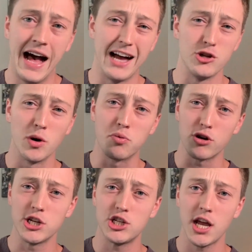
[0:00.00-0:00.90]
I do
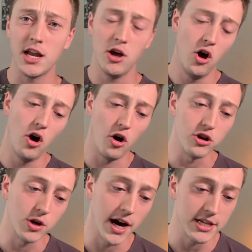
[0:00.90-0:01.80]
appreciate all
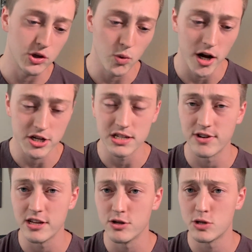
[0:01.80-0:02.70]
you guys who watch these
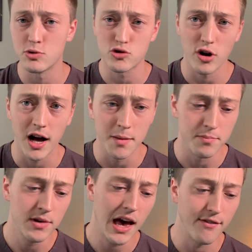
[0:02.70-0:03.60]
videos, subscribe,
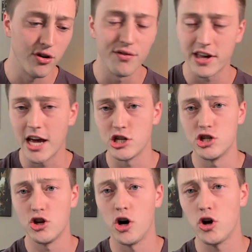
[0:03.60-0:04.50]
have your
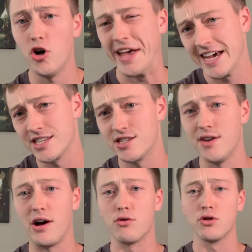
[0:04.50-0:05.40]
notifications on, all that kind of
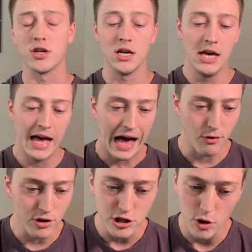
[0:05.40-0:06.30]
stuff. I really
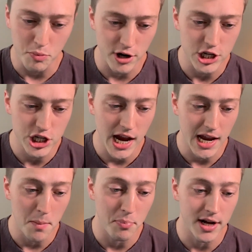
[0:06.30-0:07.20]
do appreciate
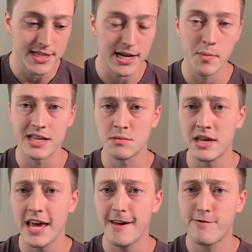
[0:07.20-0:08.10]
it. But that's going
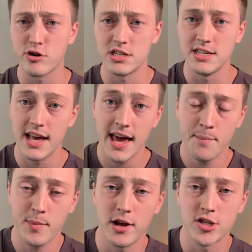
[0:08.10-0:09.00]
to be it for
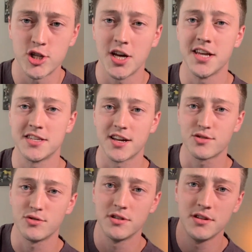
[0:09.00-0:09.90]
today. And I'll see you guys in the next one.